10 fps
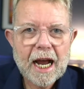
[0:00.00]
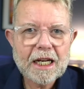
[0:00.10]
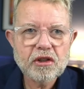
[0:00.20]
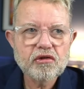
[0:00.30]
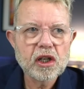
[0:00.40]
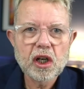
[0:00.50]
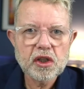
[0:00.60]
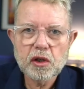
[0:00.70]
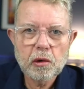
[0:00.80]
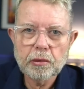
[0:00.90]

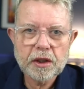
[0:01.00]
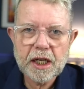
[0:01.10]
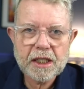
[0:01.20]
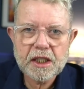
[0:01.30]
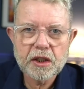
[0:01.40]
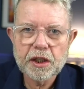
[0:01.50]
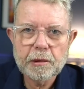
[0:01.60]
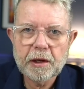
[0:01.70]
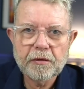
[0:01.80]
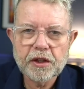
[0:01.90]
astrological projection
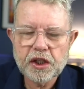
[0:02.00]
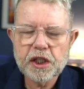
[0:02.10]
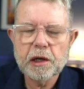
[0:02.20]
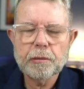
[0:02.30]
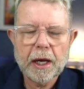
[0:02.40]
going to be for this year.